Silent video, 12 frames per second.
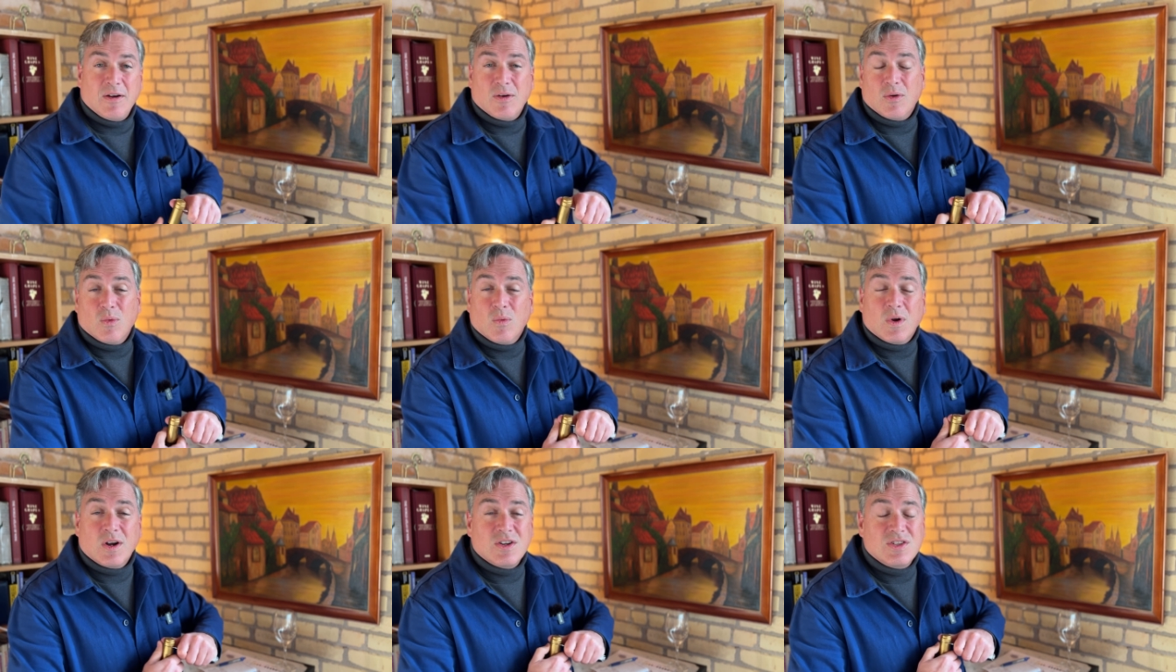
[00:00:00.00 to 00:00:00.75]
or
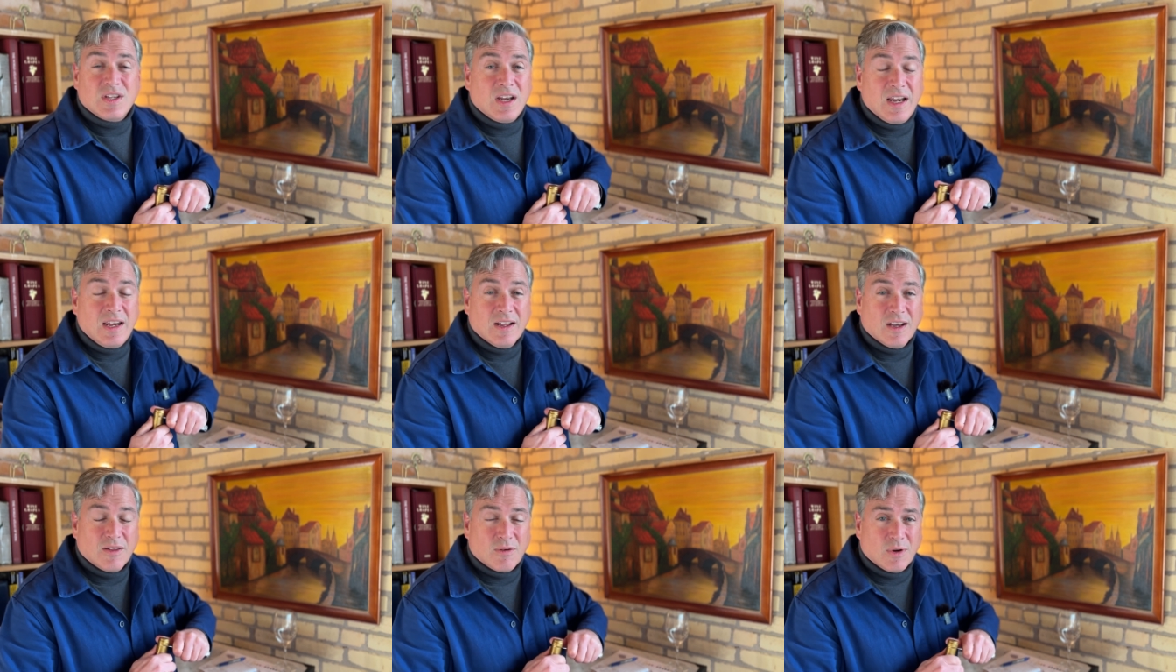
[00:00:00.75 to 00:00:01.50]
worse than any
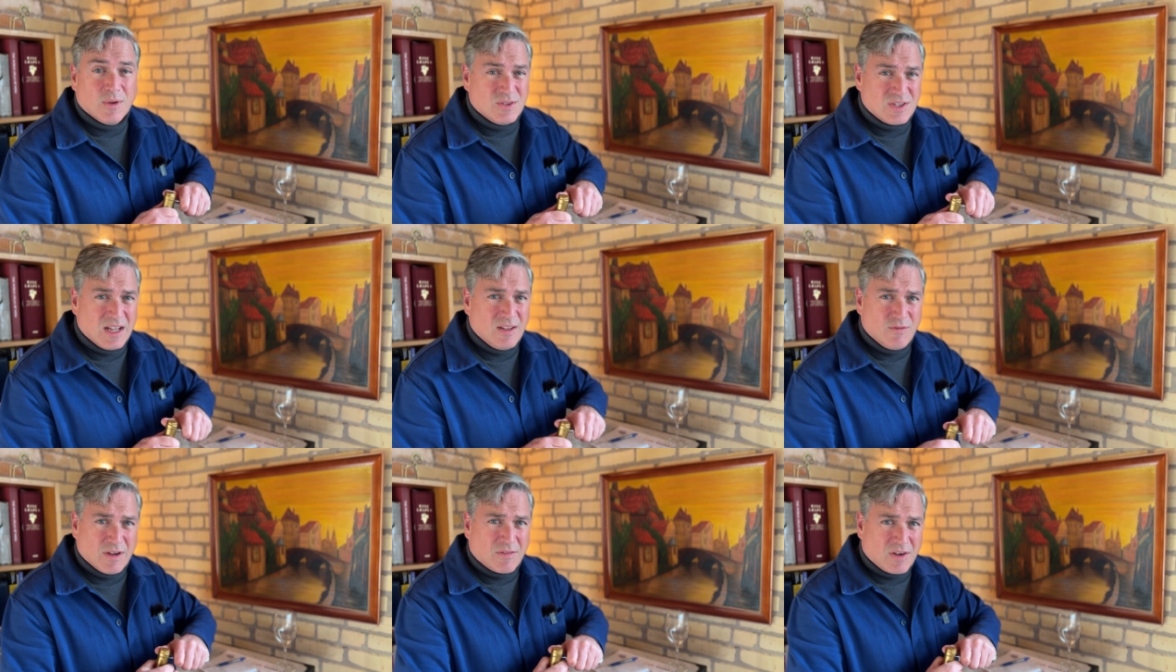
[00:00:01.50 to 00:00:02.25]
other rosé
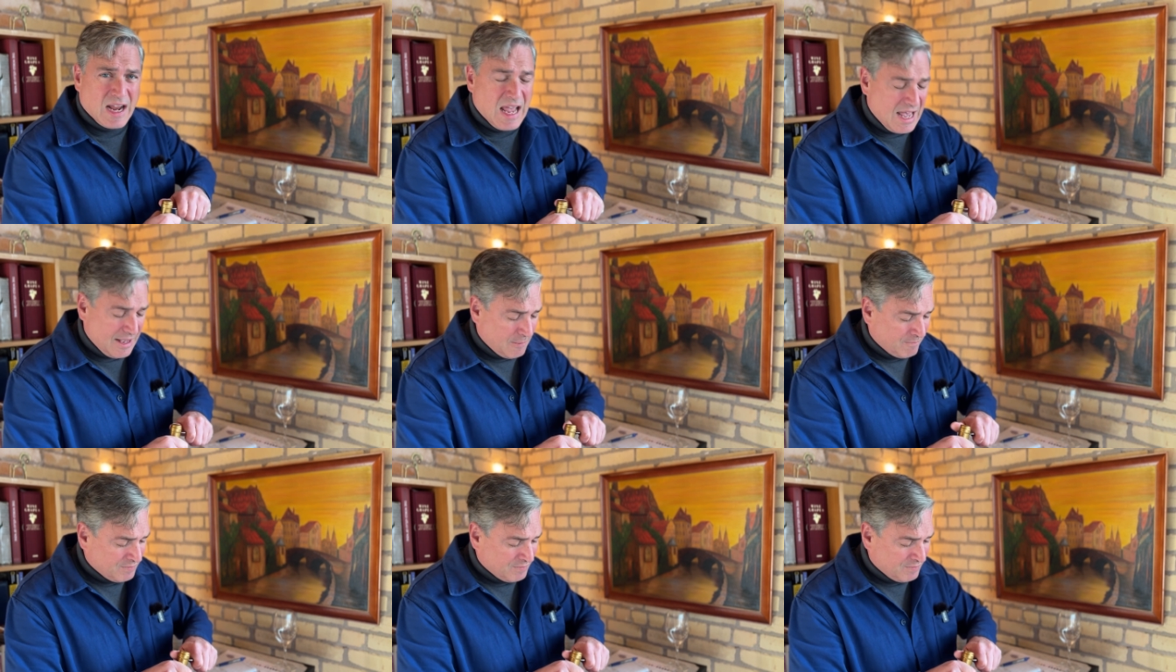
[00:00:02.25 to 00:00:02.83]
you've ever had,